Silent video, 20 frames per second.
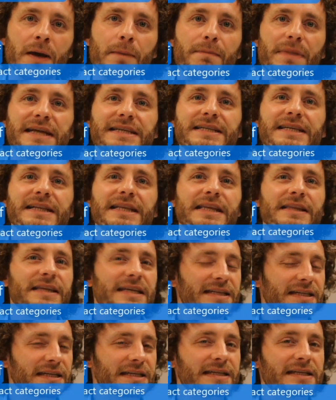Basically,
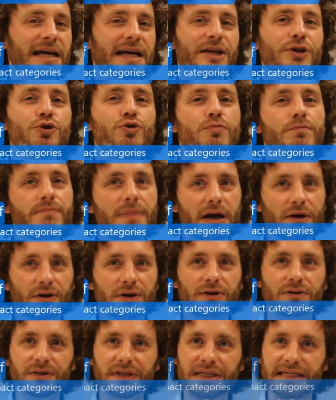these assign
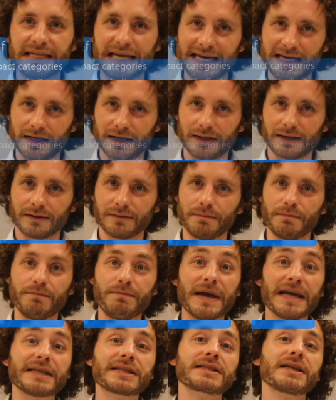numerical data
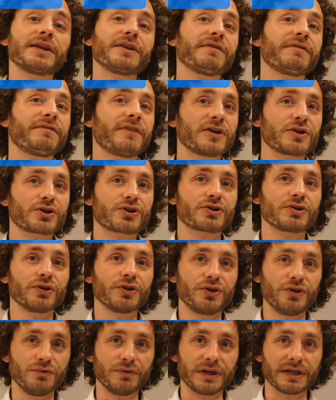based on the functional
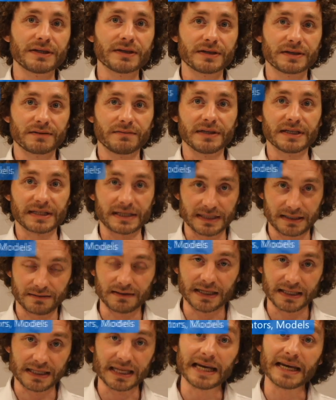unit. This is
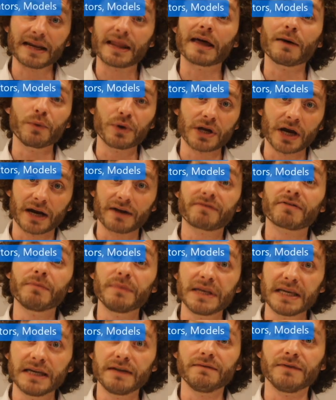the data that we got from
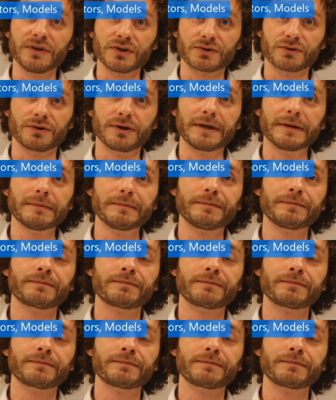the inventory.